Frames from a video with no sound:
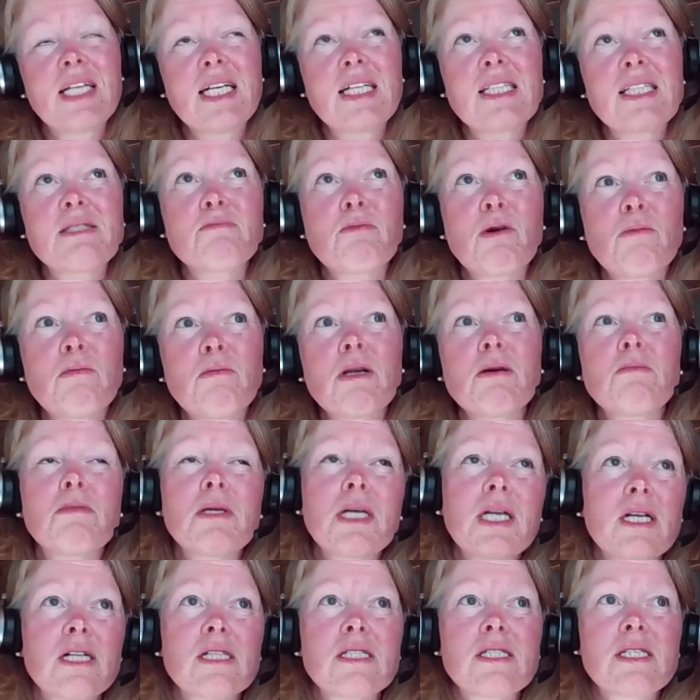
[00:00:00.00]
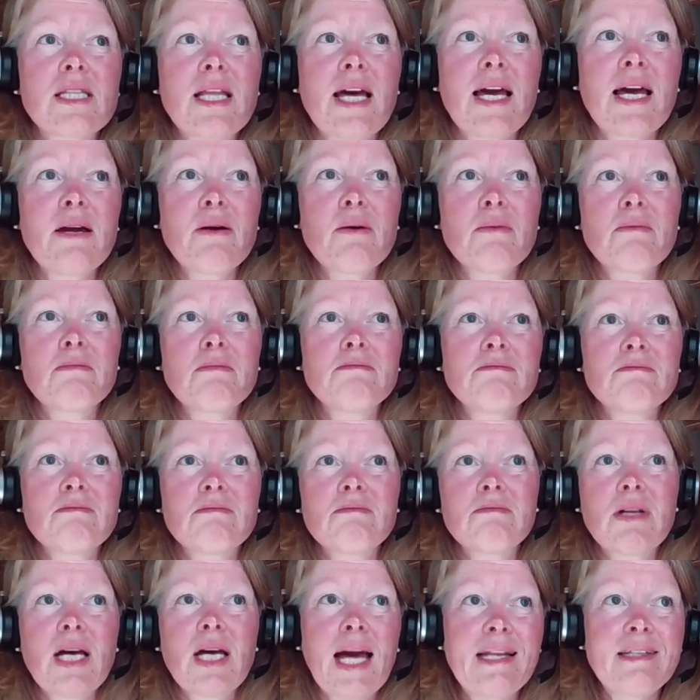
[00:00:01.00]
it's probably because they
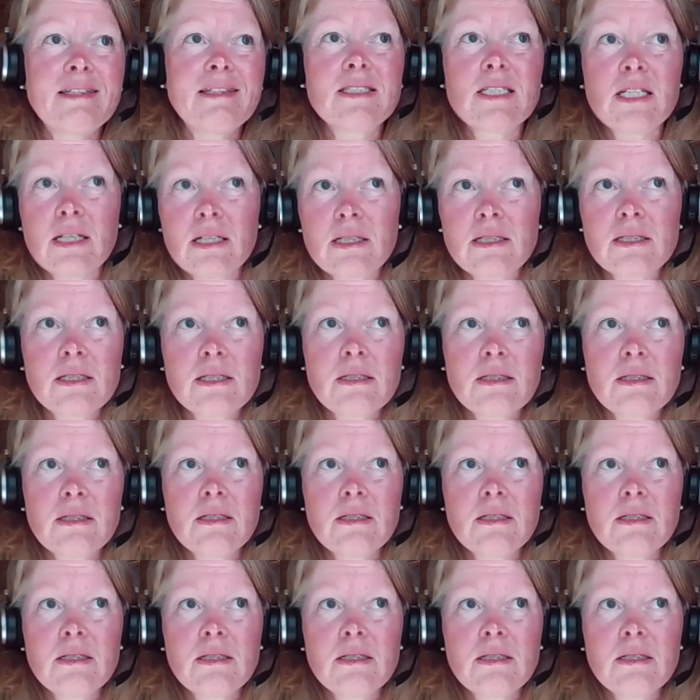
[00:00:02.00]
entered